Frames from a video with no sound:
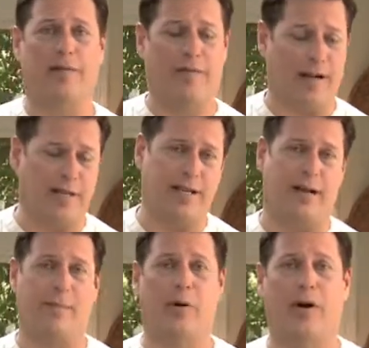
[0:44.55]
In fact, it's
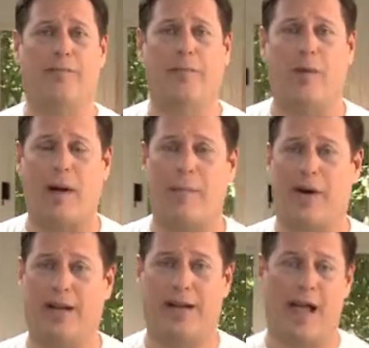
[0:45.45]
got a burn from where my
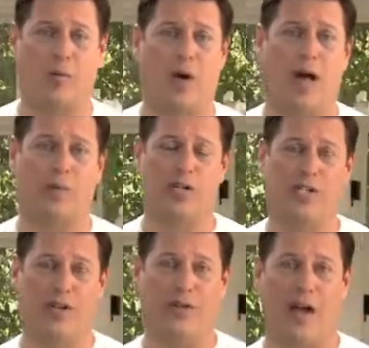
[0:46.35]
buddy and I, Rod, were
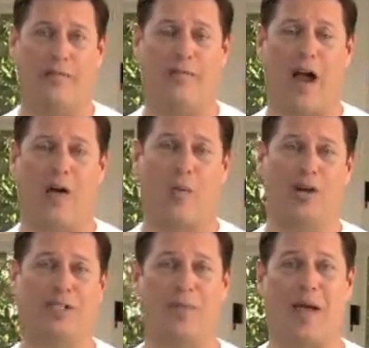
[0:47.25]
shooting off
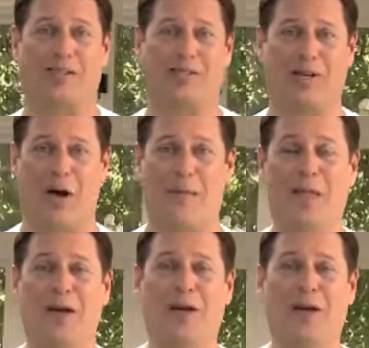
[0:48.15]
fireworks in Mexico